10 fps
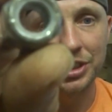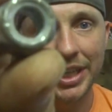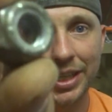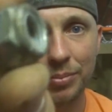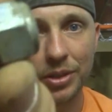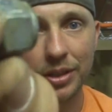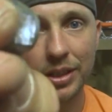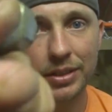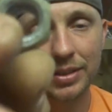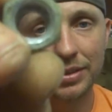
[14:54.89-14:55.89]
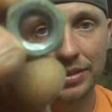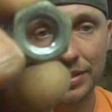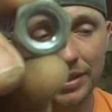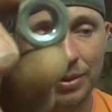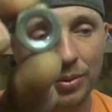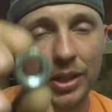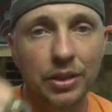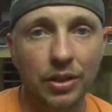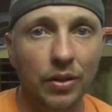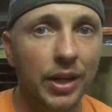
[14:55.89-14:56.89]
jam nut. That way
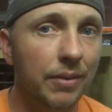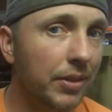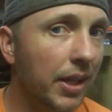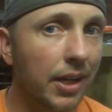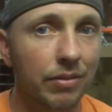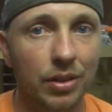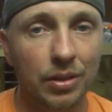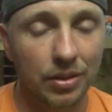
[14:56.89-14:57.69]
you don't have to have a